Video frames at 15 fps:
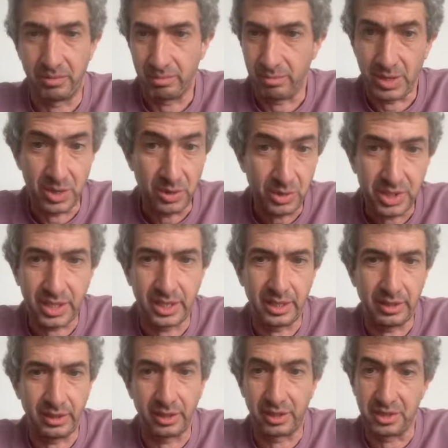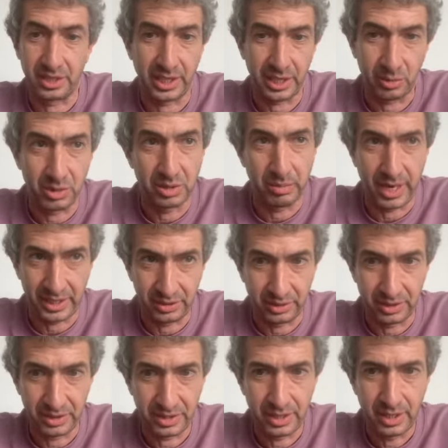using large language
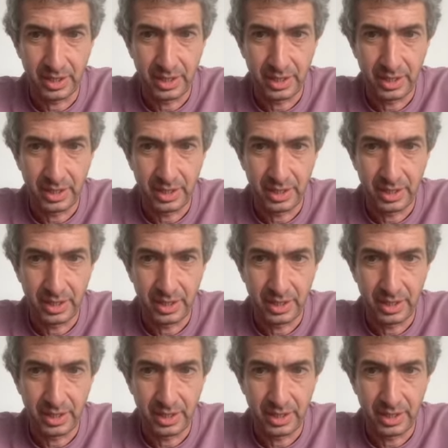models